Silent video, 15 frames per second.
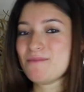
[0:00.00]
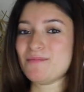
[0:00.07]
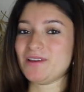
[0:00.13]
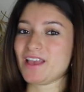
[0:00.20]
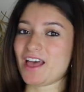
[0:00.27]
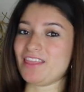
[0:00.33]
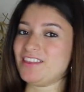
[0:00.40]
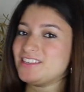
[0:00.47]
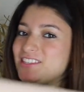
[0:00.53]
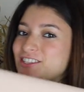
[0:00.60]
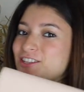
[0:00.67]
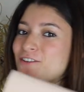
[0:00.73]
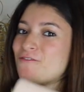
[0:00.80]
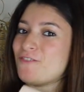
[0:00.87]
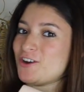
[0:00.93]
But yeah, this is
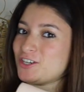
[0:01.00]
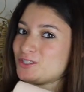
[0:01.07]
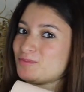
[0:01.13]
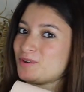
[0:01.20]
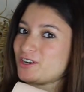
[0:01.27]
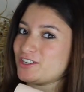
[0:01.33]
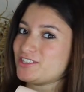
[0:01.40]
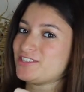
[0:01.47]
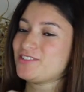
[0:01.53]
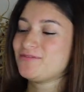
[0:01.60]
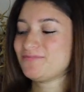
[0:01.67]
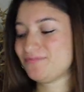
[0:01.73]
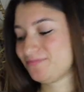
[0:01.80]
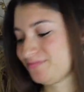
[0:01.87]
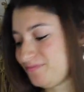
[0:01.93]
the first
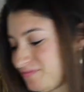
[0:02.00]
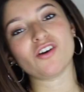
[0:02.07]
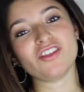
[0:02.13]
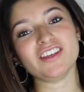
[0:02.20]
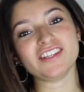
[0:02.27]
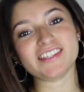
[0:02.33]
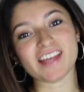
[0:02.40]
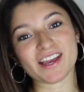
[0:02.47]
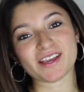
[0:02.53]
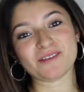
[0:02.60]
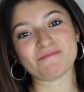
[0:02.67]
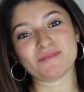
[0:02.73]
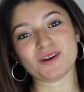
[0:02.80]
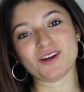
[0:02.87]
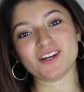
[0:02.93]
purse. Well, the
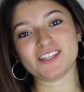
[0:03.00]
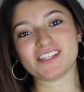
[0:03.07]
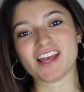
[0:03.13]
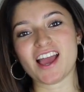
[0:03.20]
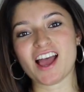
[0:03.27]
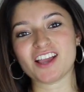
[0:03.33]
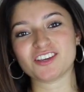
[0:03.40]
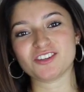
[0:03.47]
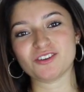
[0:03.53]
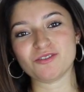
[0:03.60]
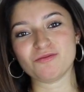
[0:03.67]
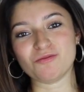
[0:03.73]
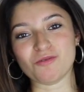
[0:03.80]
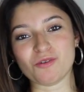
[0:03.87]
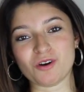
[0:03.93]
second purse I actually
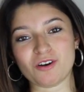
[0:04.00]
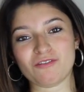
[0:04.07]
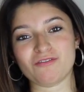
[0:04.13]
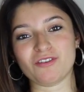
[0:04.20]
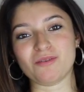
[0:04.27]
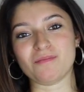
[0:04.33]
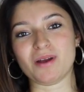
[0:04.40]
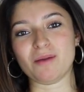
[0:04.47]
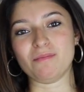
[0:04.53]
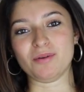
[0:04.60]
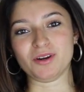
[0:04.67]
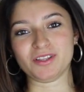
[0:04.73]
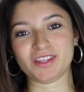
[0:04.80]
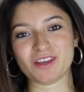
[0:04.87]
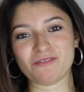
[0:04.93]
wore for my
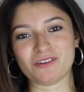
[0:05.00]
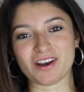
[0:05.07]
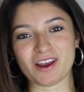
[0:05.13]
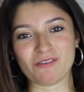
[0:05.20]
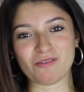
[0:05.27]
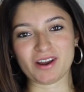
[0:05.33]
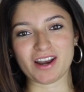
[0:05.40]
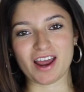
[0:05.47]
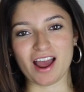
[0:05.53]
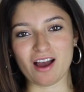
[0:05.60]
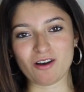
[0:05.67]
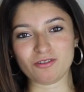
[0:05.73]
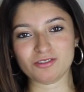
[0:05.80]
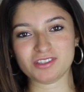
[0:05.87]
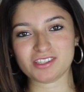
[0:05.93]
birthday when I went
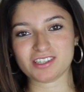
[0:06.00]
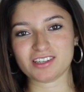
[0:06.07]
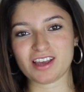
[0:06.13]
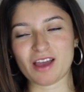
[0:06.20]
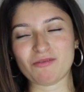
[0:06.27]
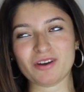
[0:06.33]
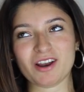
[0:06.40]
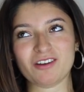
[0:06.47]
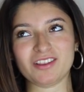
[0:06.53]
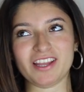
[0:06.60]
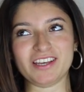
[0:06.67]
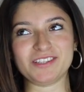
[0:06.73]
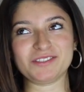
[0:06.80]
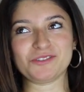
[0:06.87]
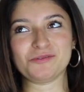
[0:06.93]
out. I went out
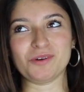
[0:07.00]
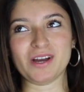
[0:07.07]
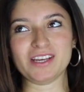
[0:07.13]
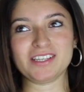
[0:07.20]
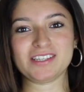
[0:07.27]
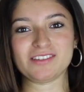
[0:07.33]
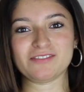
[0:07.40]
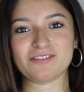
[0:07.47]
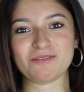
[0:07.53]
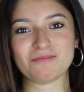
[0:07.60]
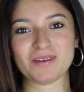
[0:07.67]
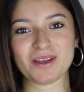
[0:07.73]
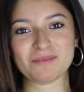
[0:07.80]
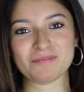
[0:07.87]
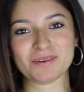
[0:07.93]
like twice for
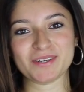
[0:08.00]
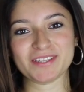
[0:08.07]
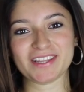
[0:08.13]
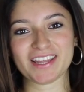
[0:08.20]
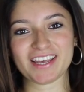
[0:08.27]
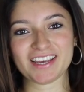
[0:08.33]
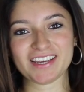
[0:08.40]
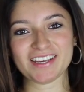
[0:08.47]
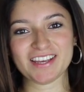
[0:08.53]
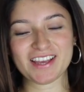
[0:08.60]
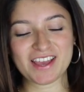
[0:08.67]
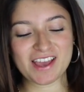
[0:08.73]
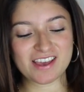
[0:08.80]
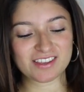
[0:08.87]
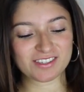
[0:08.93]
my birthday,
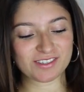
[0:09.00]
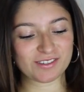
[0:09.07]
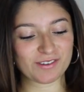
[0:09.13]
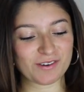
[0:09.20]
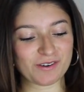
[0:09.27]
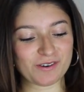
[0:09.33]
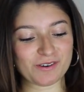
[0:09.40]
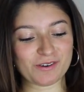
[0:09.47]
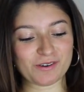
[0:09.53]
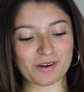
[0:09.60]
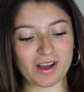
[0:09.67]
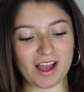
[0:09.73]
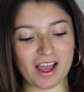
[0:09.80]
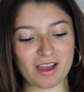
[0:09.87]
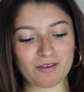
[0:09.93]

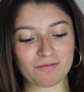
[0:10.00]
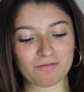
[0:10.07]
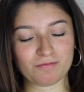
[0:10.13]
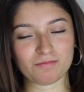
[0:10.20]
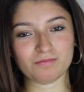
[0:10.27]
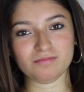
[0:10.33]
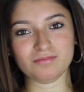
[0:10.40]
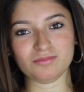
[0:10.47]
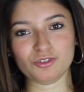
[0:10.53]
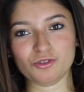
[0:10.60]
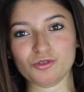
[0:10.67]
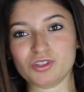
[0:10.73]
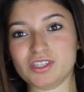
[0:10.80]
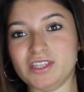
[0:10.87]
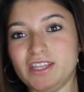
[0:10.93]
so I
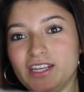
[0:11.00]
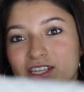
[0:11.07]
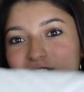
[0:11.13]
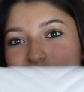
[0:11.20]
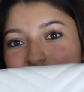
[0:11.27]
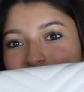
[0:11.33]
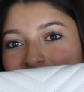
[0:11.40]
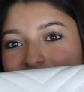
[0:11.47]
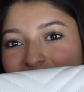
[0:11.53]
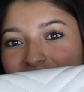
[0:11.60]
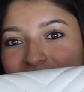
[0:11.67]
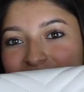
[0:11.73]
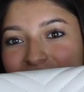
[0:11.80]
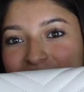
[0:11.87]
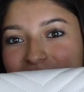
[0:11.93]
used this one,
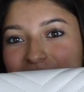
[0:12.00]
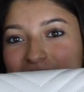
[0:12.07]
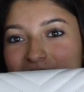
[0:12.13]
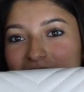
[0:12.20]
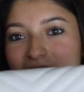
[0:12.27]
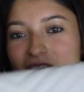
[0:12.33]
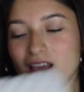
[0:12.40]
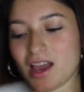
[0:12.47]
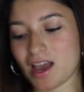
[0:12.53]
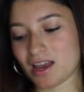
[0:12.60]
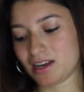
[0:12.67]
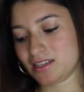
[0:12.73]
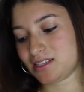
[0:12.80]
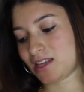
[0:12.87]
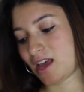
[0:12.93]

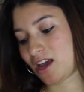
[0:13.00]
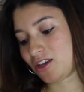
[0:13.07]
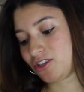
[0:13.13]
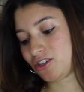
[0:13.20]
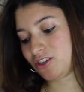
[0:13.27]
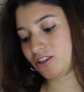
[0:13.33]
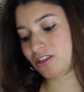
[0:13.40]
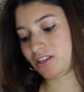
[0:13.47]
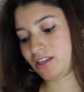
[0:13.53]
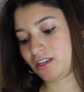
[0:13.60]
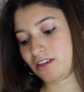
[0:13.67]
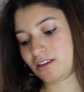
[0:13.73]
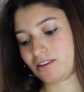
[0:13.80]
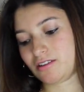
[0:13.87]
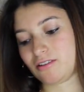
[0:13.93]
and it's
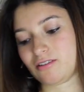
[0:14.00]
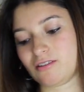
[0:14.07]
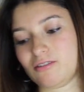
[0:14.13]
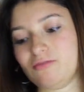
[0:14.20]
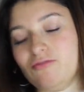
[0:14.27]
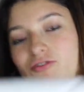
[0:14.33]
actually a